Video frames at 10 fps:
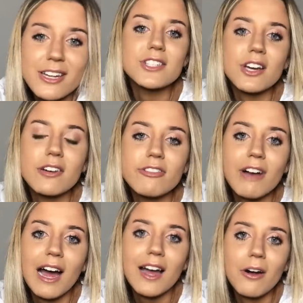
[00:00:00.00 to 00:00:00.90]
I took a
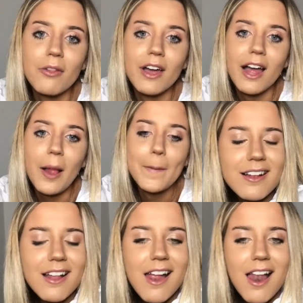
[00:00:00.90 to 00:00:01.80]
fat L there.
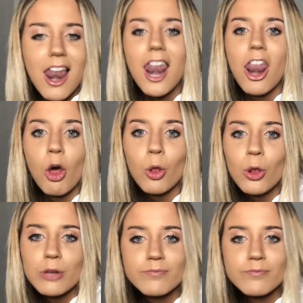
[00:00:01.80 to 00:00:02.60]
Lol.